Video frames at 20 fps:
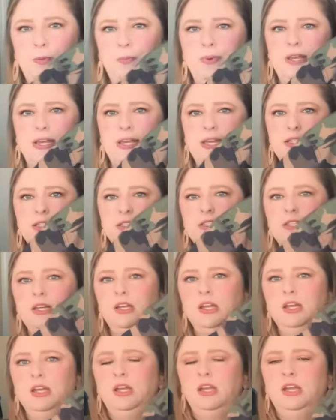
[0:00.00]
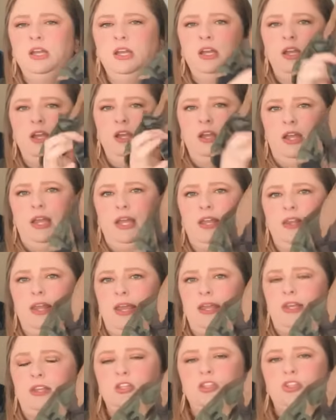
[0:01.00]
piece in
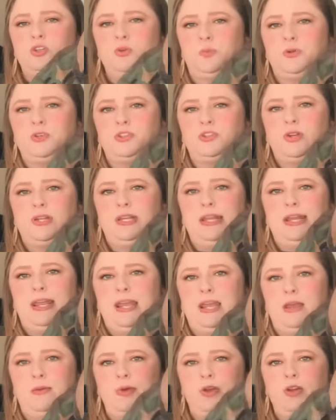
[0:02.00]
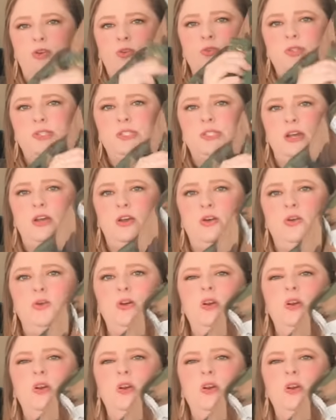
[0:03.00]
like the super trendy camo. So